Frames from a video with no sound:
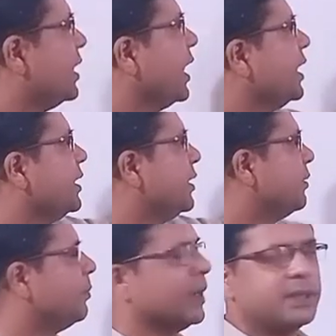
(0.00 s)
a line
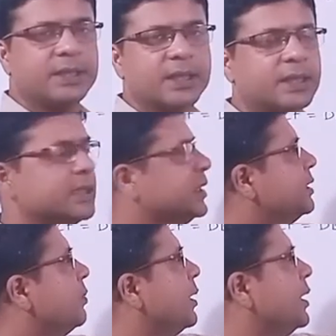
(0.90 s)
bisect
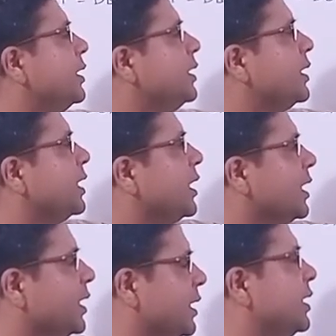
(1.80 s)
this vertical
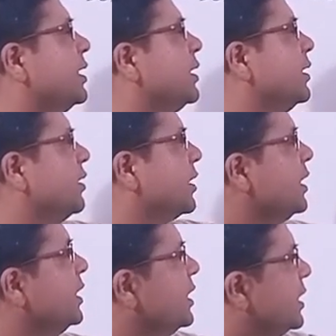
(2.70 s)
angle,
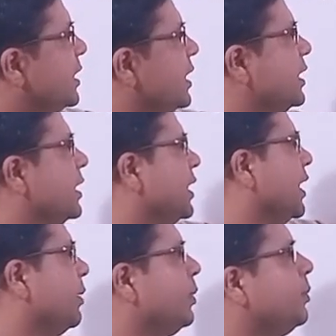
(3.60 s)
okay, then
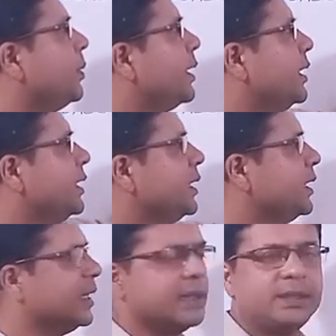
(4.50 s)
AB by
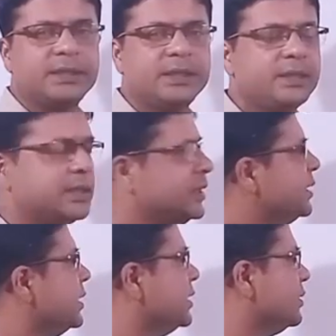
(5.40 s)
AC
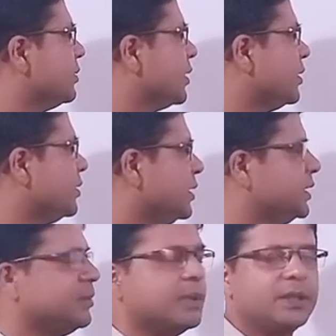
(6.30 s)
is equal to
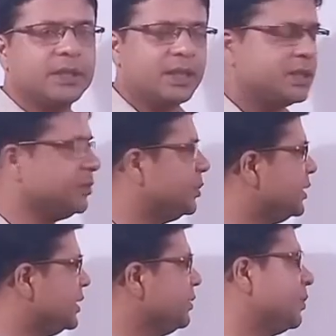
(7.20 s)
this by this. That is
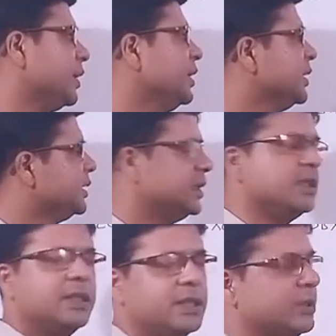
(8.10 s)
BE by
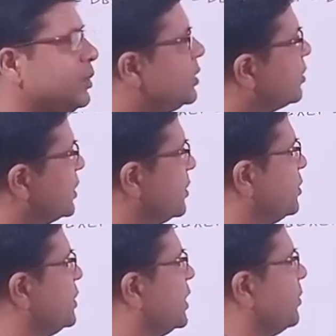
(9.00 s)
CE. This
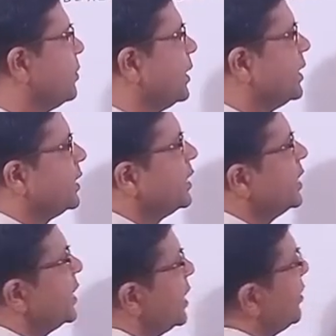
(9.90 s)
concept we shall apply.
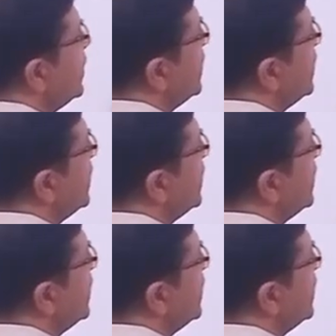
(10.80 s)
Now